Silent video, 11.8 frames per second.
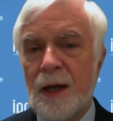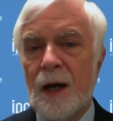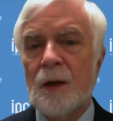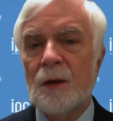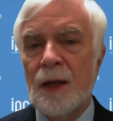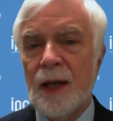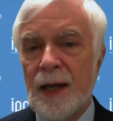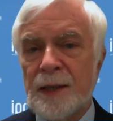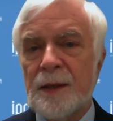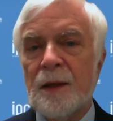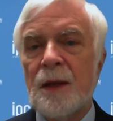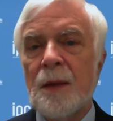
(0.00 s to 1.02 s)
are
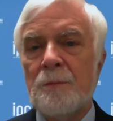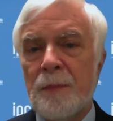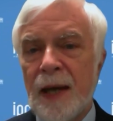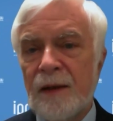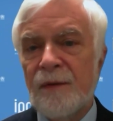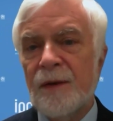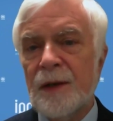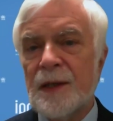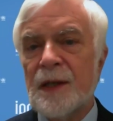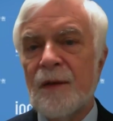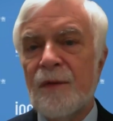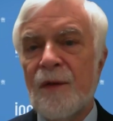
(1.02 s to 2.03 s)
less than the
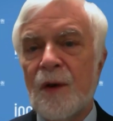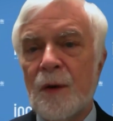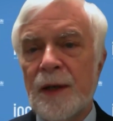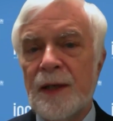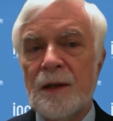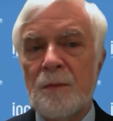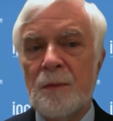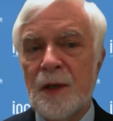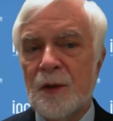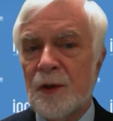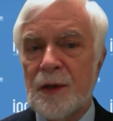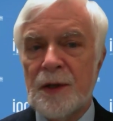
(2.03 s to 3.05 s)
benefits of avoided
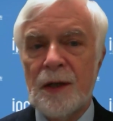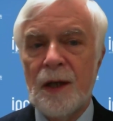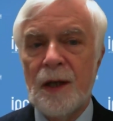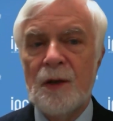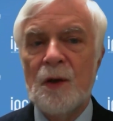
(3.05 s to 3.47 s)
emissions,